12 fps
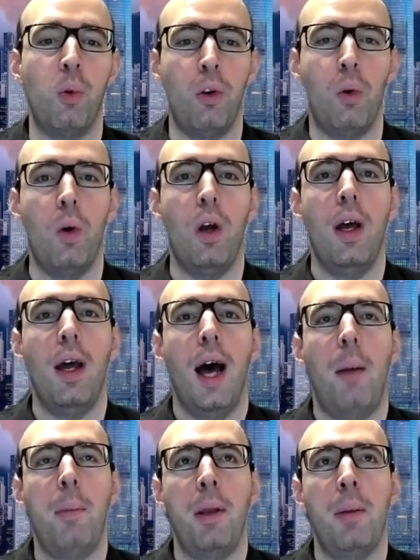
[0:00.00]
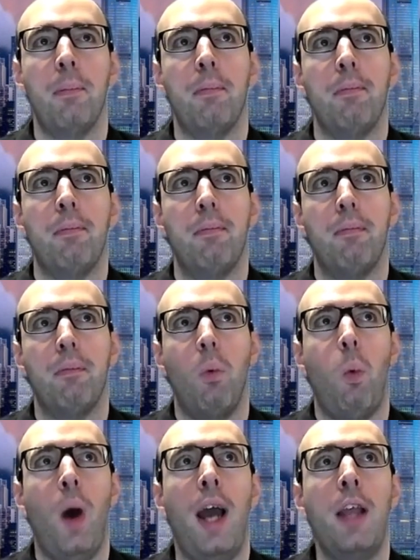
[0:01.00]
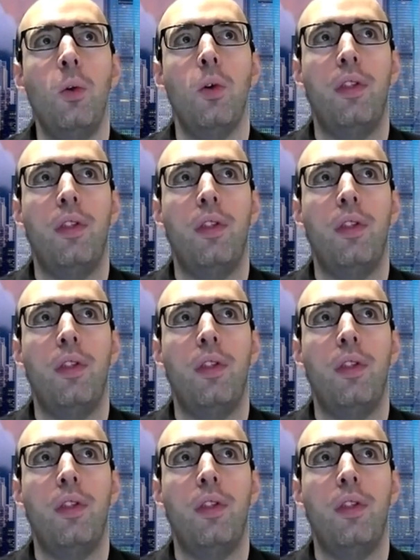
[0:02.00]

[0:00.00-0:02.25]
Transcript: No, I mean, why do you